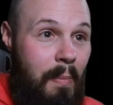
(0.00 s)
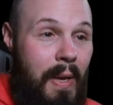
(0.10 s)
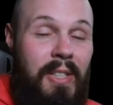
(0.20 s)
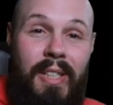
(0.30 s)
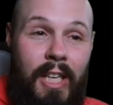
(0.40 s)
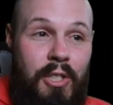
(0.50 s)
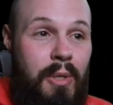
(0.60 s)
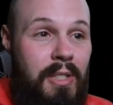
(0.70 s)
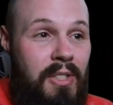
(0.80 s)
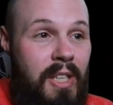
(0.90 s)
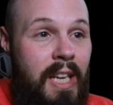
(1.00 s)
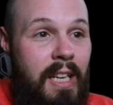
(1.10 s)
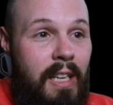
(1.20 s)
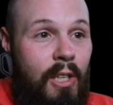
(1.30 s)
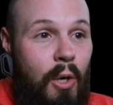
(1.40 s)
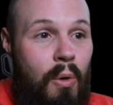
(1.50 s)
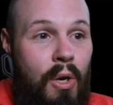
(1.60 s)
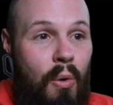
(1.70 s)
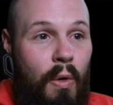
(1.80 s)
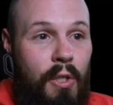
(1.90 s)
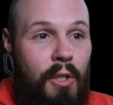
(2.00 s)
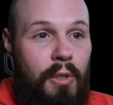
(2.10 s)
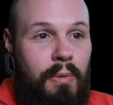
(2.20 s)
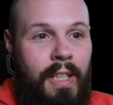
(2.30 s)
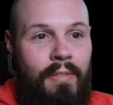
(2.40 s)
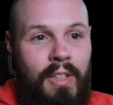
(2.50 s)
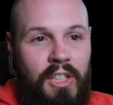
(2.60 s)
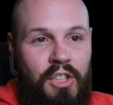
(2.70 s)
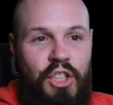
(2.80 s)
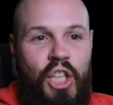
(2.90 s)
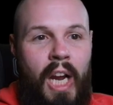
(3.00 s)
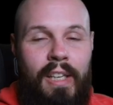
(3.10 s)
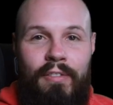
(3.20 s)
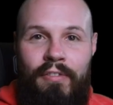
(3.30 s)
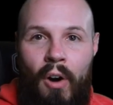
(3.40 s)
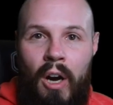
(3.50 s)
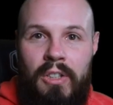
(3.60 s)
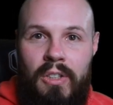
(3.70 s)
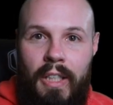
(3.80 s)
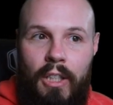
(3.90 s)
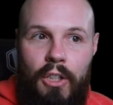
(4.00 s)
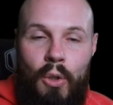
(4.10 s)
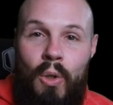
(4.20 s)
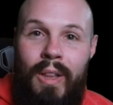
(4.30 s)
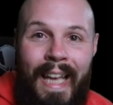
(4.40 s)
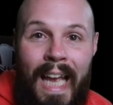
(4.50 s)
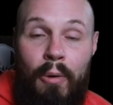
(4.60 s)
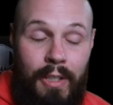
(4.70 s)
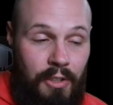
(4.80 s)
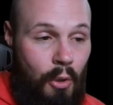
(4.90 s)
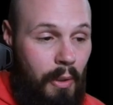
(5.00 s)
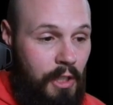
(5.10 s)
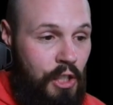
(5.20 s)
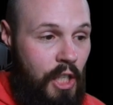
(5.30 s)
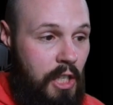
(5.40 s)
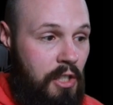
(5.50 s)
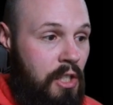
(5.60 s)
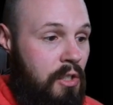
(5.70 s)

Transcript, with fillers: basically, as you can see, you know, when you're giving these giant fonts, like your layout is going to change.